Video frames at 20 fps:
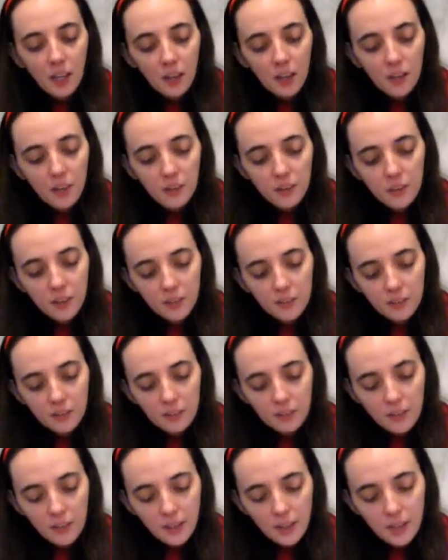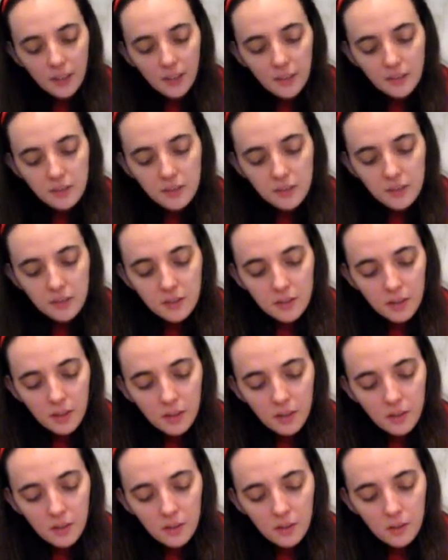Okay, and
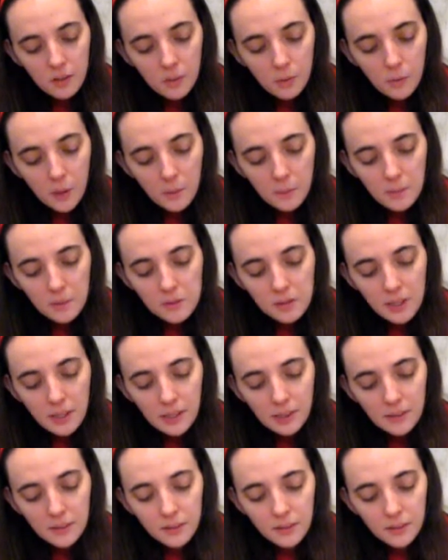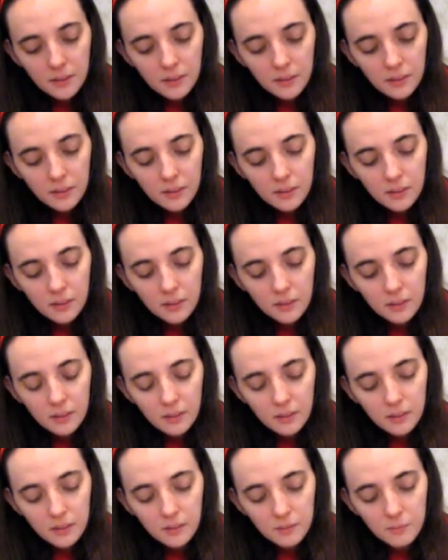so I want to take
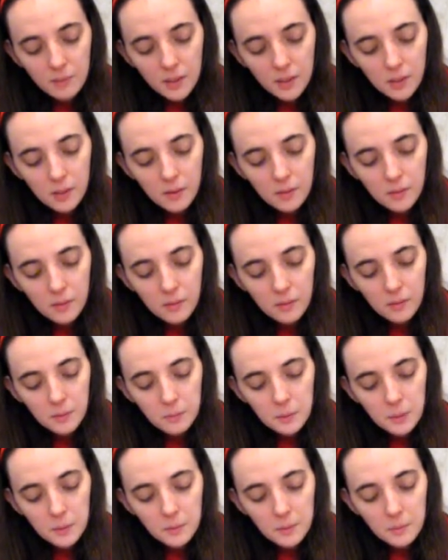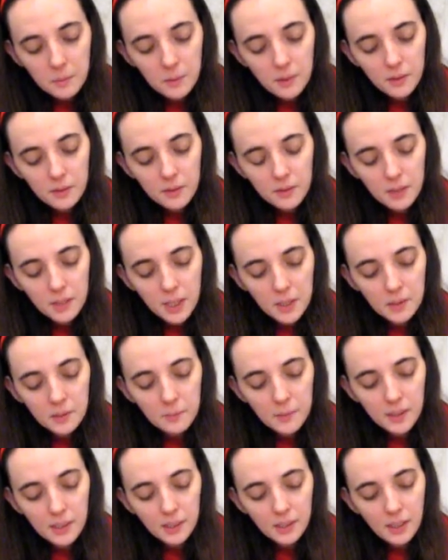my permanent marker and I'm going
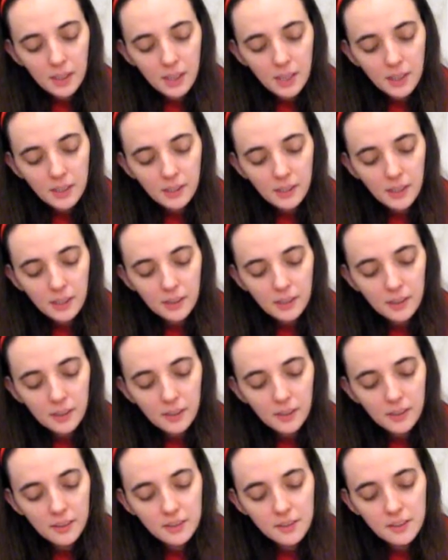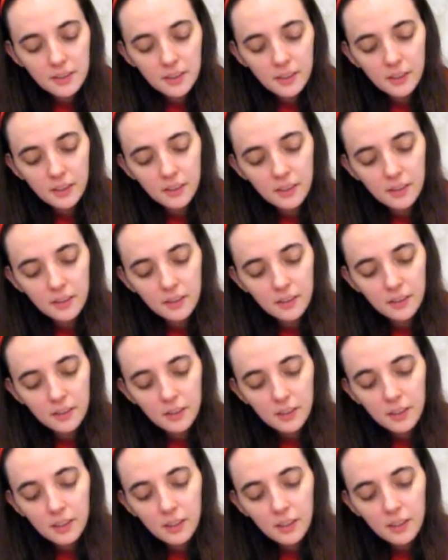to make a line like this.
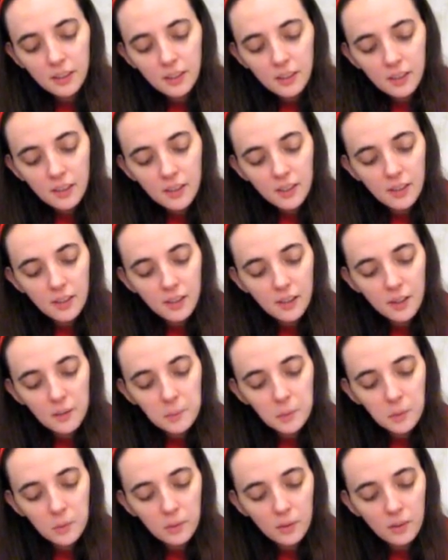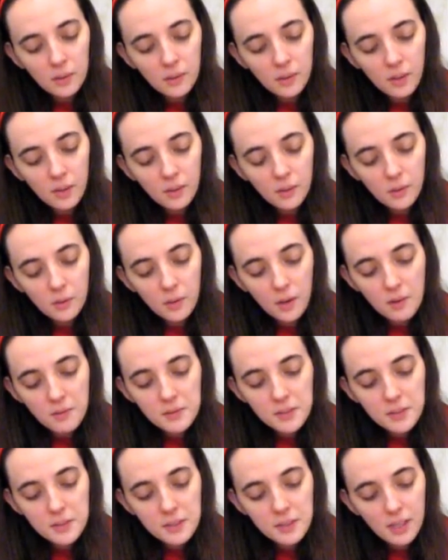And then I'm going all across
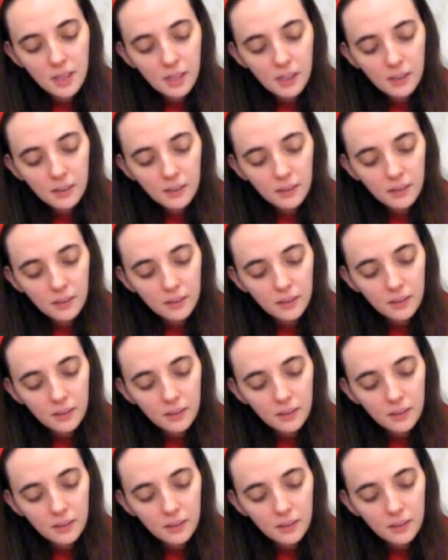its neck.